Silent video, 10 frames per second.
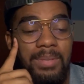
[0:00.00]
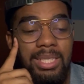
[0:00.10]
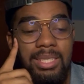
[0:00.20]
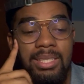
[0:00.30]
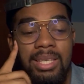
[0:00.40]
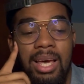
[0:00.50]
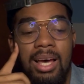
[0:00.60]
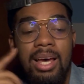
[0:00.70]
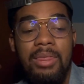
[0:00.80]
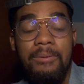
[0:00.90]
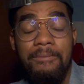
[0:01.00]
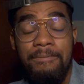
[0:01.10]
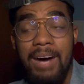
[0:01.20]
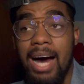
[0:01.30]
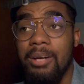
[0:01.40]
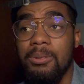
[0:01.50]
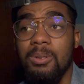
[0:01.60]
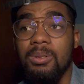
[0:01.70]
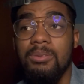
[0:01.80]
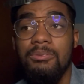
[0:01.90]
is the
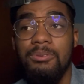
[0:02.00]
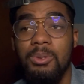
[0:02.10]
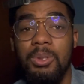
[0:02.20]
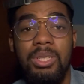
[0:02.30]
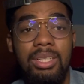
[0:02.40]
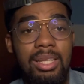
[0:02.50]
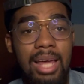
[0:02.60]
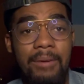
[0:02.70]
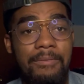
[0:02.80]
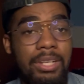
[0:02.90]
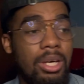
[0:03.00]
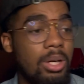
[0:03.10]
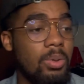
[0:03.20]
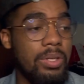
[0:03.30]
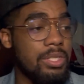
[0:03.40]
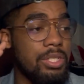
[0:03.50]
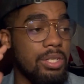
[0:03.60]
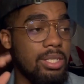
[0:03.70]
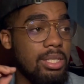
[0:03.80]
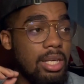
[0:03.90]
file for that video is
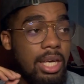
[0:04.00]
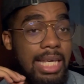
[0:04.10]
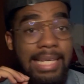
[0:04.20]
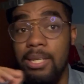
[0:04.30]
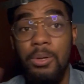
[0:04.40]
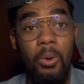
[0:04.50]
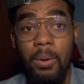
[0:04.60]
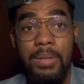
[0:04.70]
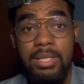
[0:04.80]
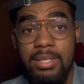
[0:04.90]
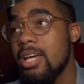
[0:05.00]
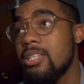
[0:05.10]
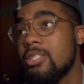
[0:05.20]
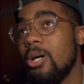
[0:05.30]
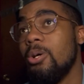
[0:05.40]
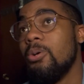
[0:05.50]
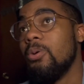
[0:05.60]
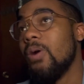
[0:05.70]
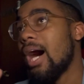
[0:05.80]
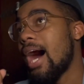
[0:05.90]
just enormous.
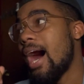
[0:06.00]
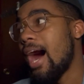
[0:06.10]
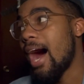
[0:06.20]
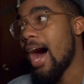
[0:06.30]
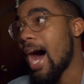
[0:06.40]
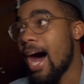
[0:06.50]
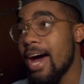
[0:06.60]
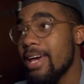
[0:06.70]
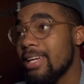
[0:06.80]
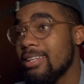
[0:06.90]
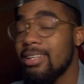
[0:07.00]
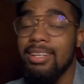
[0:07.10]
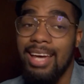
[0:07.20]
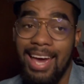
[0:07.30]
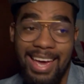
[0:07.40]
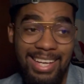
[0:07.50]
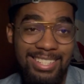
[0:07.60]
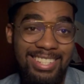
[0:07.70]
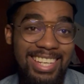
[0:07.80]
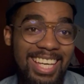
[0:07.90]
So I
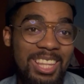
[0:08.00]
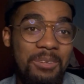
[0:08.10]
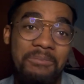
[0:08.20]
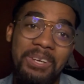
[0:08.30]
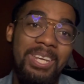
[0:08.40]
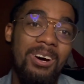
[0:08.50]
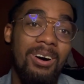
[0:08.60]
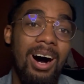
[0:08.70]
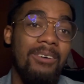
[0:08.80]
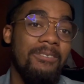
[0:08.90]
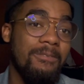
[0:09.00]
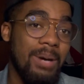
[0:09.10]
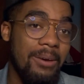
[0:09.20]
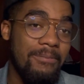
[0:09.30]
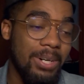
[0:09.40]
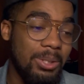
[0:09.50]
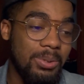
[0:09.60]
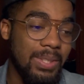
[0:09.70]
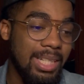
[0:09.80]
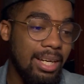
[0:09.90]
can't get the video off of my
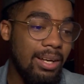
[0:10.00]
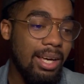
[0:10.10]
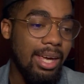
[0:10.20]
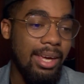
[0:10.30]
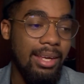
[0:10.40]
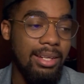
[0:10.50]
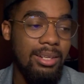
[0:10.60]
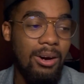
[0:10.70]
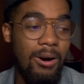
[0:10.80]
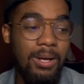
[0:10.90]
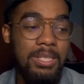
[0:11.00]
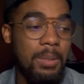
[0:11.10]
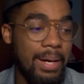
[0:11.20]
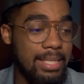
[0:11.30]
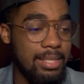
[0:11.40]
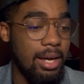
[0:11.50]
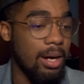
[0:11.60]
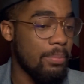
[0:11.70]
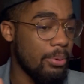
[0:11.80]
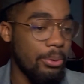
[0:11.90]
phone and onto my
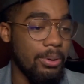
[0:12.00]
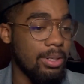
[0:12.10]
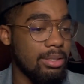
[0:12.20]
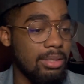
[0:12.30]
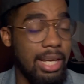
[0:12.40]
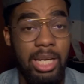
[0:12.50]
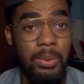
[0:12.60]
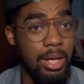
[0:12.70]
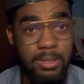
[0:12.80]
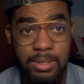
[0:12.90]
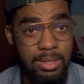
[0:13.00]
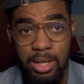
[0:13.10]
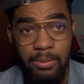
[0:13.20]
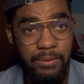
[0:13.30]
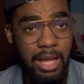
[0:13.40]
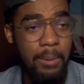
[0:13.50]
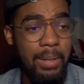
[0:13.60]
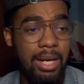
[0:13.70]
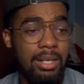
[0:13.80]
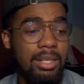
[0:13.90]
setup or anyone else's setup for that
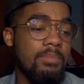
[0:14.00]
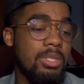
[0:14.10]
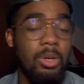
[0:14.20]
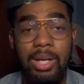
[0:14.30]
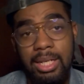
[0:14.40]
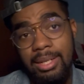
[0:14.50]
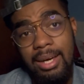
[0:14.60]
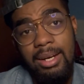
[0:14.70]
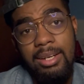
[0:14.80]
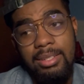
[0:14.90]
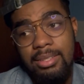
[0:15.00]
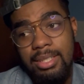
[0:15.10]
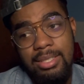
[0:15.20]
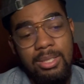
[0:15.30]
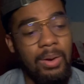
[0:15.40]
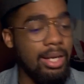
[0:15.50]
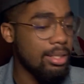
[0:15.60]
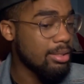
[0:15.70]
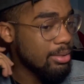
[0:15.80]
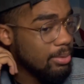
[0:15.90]
matter so it can get edited and so I
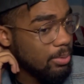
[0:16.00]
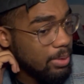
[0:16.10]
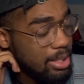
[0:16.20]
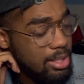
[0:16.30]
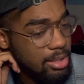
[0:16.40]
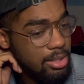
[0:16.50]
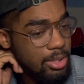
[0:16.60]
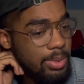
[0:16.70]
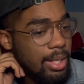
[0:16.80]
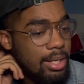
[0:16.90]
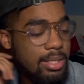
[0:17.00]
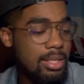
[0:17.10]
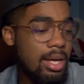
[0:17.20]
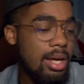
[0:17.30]
can release it to you guys.